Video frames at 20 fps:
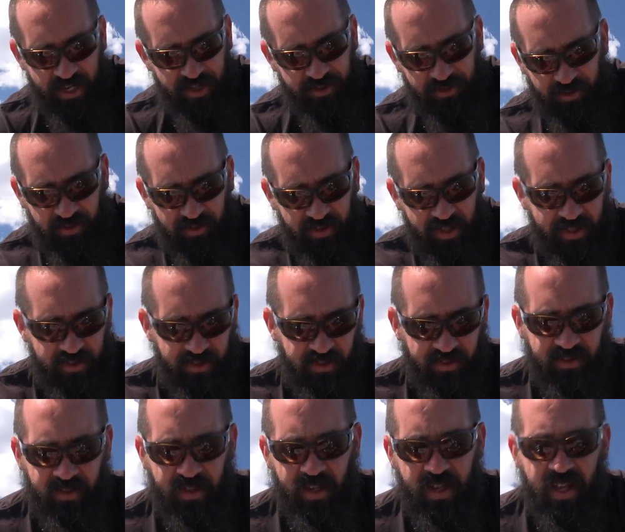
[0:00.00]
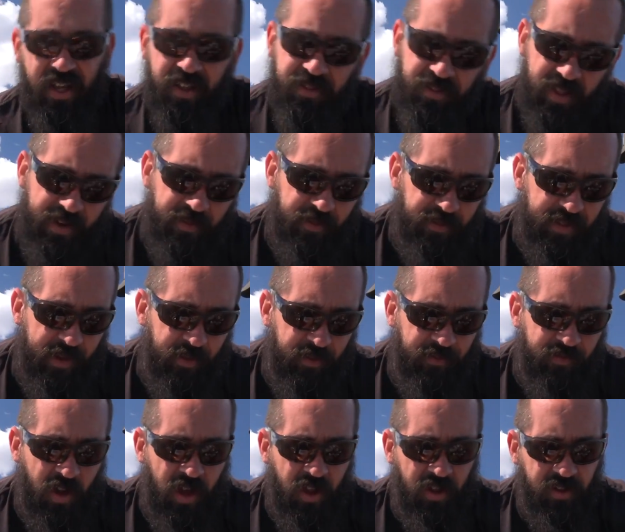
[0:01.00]
interesting, just they would
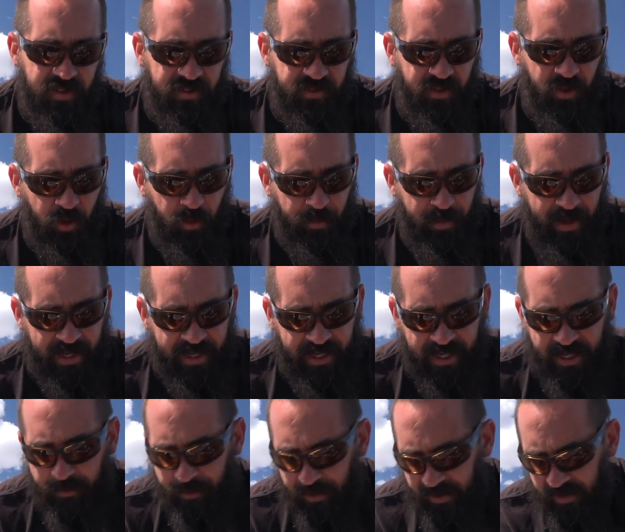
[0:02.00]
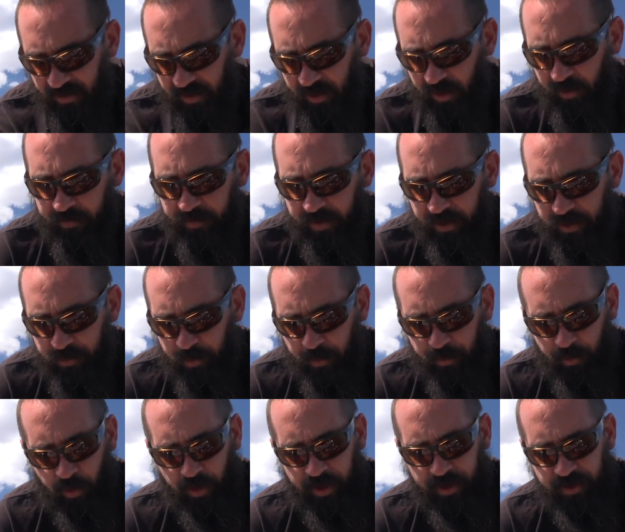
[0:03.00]
follow this little bait in, but the little fish were
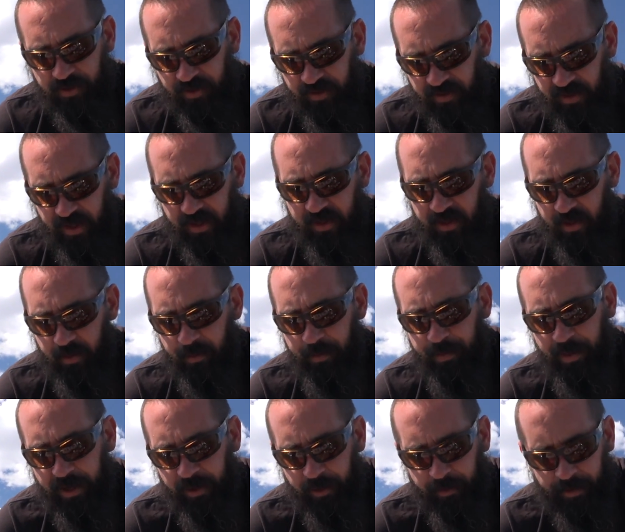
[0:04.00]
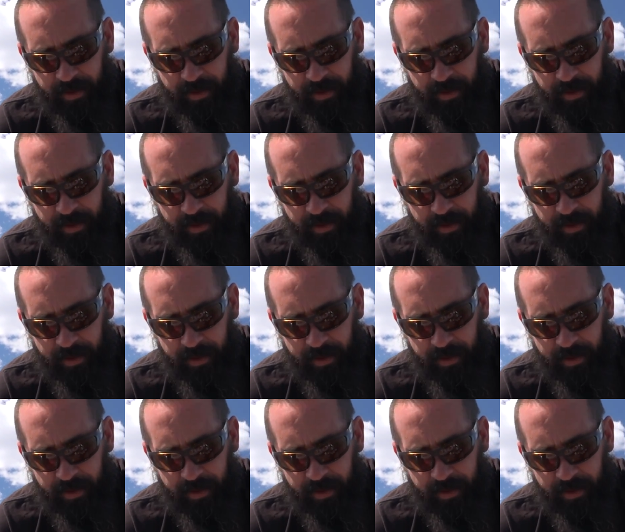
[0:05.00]
more interested in the bigger